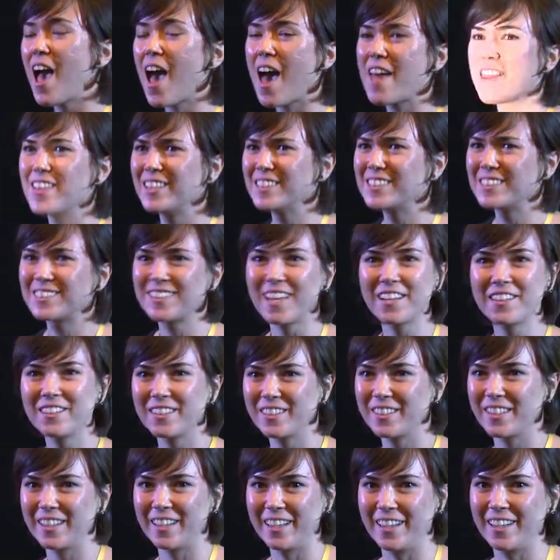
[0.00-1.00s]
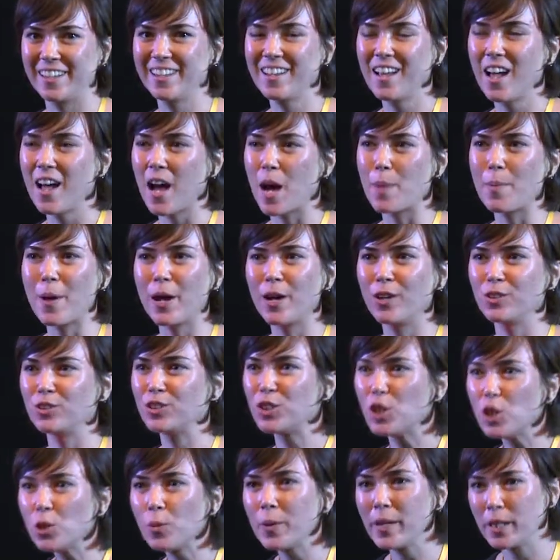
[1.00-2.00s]
And then suddenly, about
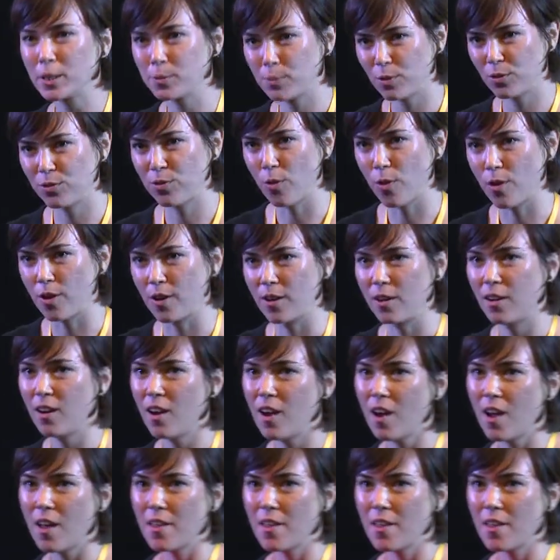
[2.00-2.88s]
2 weeks before